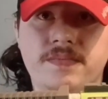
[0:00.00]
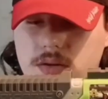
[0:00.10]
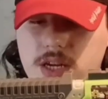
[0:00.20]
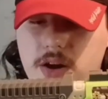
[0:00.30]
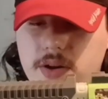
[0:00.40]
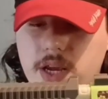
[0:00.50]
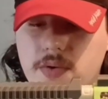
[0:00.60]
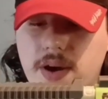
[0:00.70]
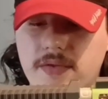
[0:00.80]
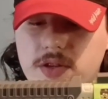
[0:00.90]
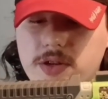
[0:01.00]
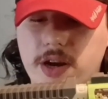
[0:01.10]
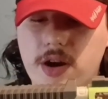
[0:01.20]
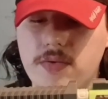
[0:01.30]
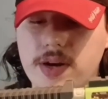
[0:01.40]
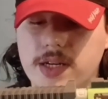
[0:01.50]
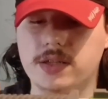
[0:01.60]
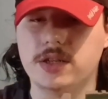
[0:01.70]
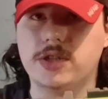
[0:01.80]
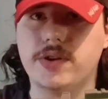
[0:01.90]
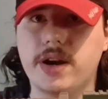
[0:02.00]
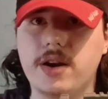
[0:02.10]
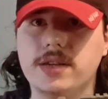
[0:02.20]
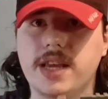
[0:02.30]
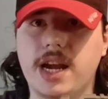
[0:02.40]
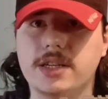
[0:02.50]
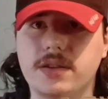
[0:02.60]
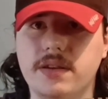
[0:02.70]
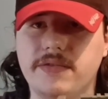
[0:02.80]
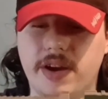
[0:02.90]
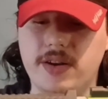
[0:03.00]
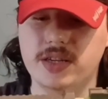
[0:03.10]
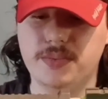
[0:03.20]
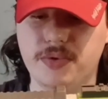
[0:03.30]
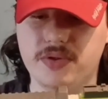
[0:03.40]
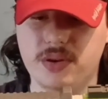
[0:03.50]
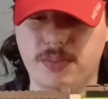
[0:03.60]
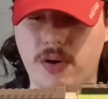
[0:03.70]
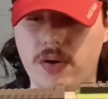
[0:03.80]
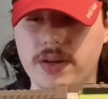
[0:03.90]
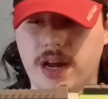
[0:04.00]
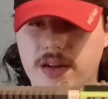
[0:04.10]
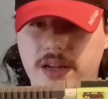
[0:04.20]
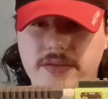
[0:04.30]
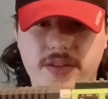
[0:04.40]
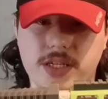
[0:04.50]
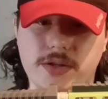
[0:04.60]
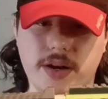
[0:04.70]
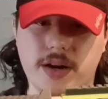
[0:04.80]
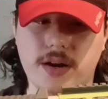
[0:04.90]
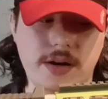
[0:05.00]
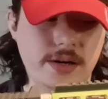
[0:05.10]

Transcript: Down here we have the trigger, which the trigger is actually very smooth to pull, and I love this trigger.